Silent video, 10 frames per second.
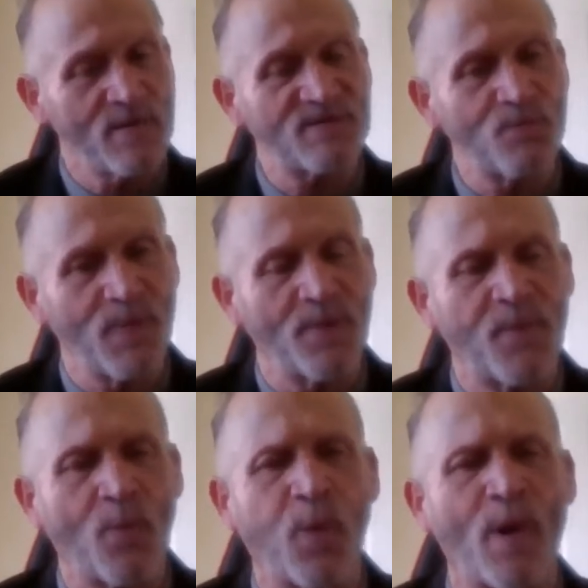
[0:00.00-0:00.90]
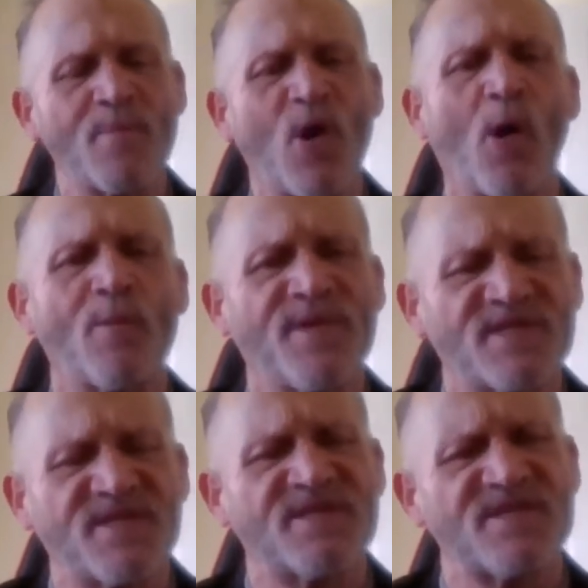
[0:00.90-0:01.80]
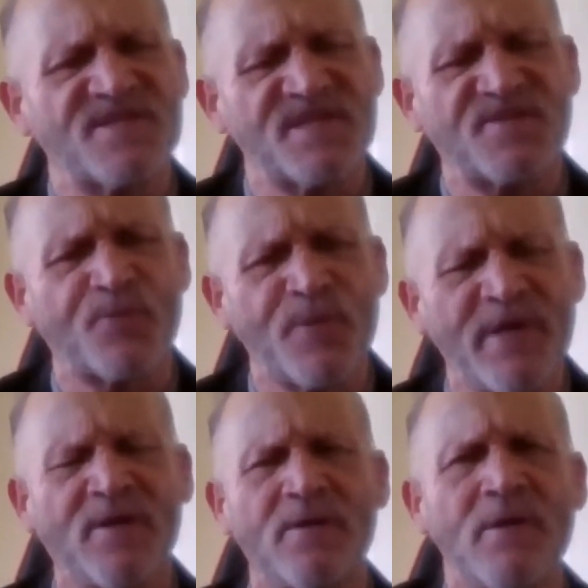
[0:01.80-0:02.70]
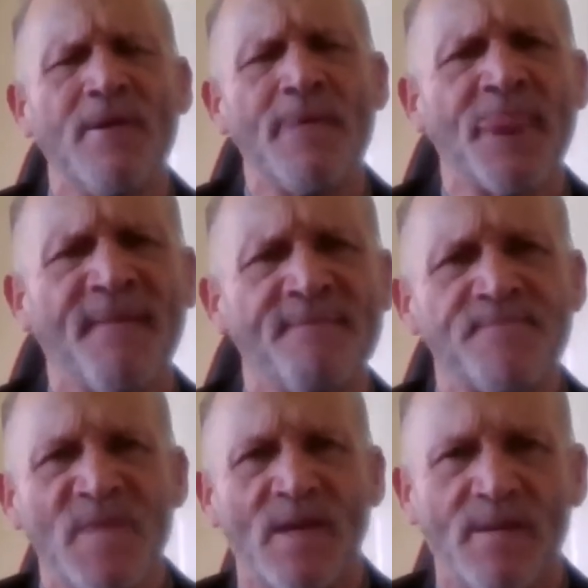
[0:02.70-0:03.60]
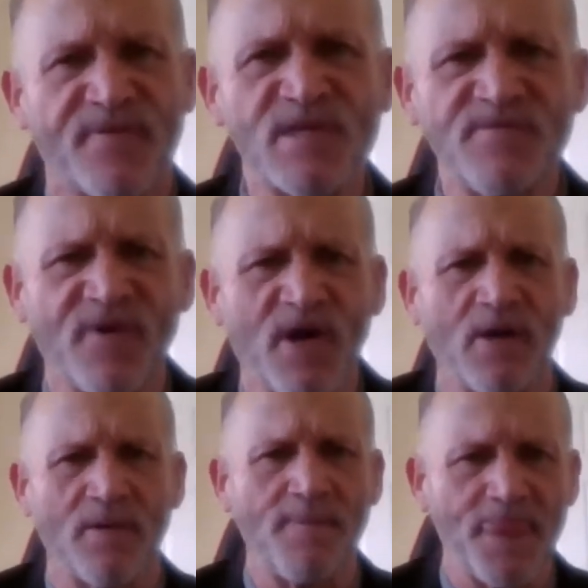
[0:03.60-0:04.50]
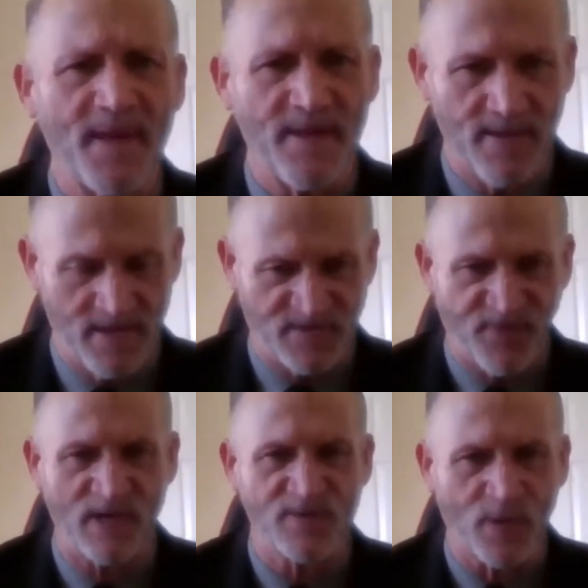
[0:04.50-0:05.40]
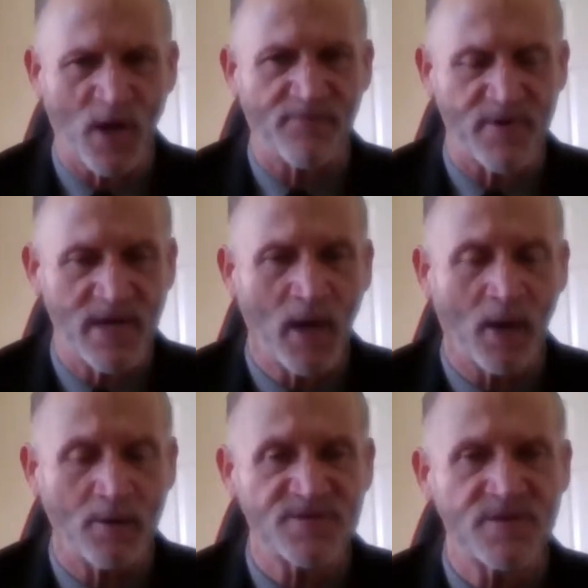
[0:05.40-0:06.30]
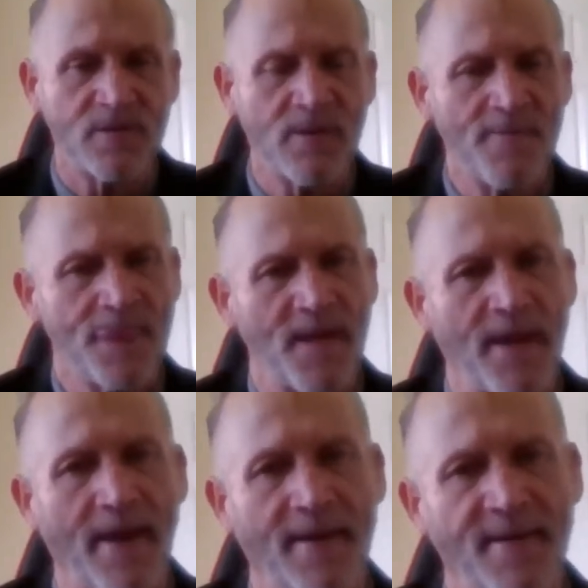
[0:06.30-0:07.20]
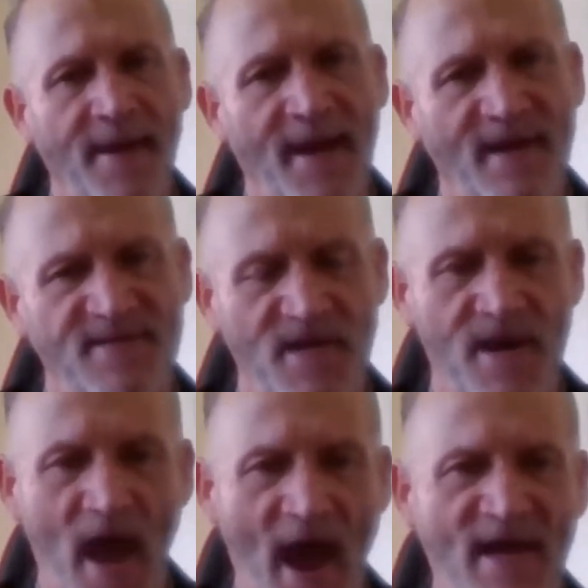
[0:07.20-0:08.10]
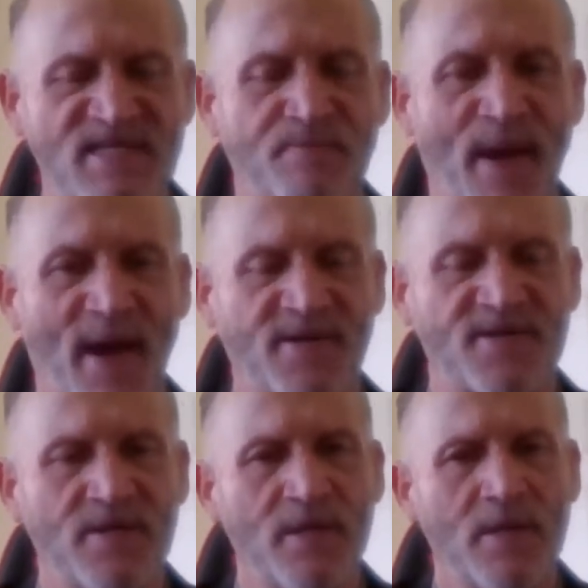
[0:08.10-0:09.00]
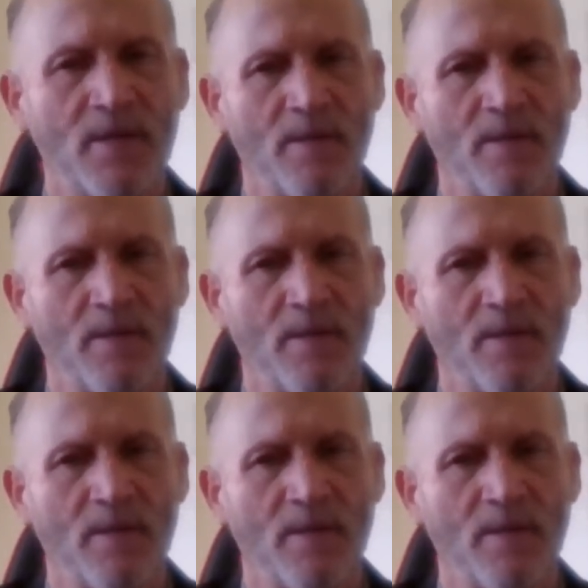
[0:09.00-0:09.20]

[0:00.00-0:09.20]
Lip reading: anyways, where I'm going with this is it's real. First of all, as far as recovery goes, and as an aspect